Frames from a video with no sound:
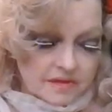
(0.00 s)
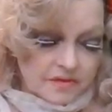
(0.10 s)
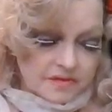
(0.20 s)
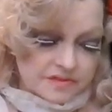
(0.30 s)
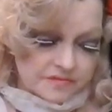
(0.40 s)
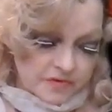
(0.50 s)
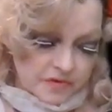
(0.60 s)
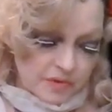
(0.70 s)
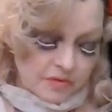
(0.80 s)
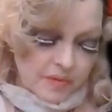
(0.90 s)

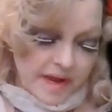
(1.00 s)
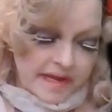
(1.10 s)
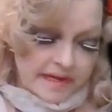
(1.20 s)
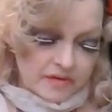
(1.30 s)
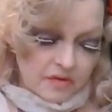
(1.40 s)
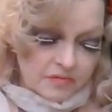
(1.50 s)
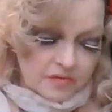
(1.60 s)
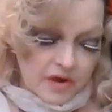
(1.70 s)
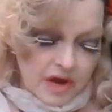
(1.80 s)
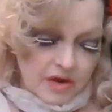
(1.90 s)
Lucifer will reign
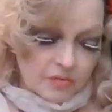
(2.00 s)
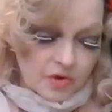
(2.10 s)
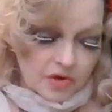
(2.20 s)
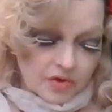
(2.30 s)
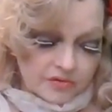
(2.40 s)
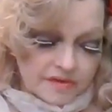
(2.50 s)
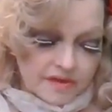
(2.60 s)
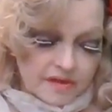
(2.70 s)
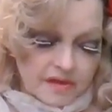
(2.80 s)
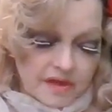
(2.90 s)
over our world
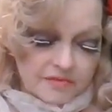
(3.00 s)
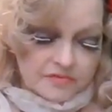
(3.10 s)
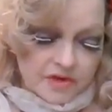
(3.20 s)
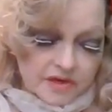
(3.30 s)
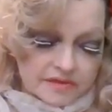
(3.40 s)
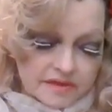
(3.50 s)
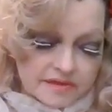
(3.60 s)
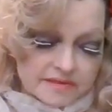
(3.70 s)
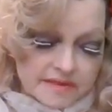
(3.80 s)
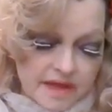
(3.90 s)
of
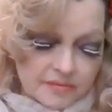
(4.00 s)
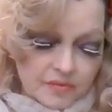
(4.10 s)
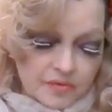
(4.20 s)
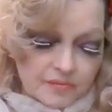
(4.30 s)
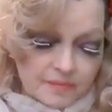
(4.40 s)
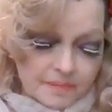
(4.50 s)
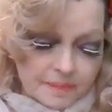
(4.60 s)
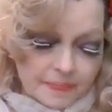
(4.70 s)
darkness that will